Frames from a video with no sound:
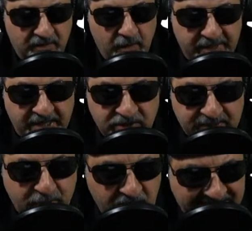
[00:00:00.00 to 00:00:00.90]
Because
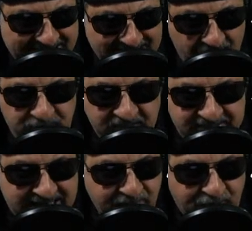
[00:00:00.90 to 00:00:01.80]
I'm going to get up the
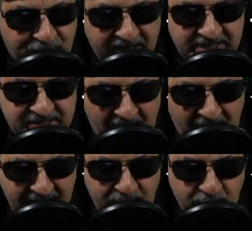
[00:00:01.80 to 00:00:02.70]
same friggin'
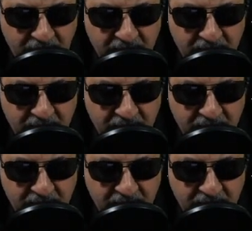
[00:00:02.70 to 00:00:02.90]
time.